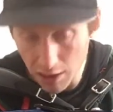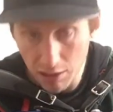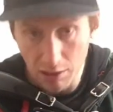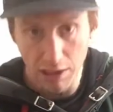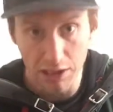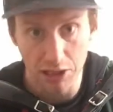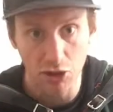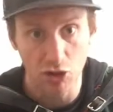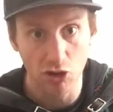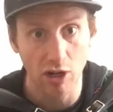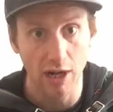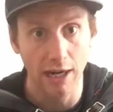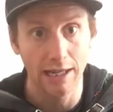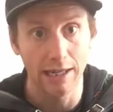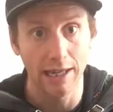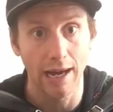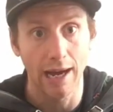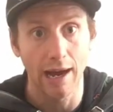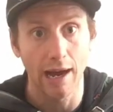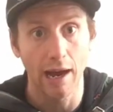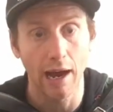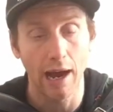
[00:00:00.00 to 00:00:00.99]
Let's try
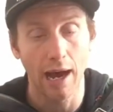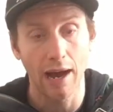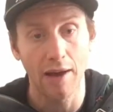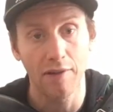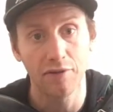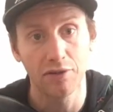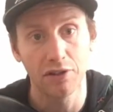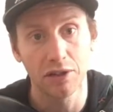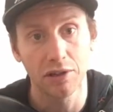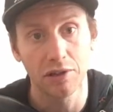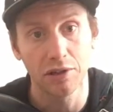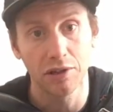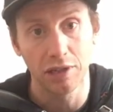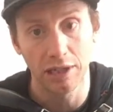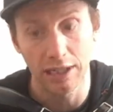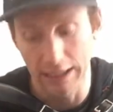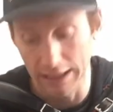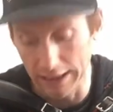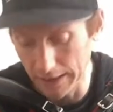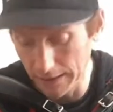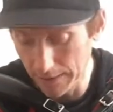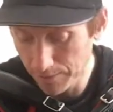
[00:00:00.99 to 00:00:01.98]
that after
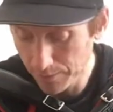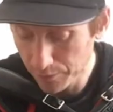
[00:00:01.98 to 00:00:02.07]
3.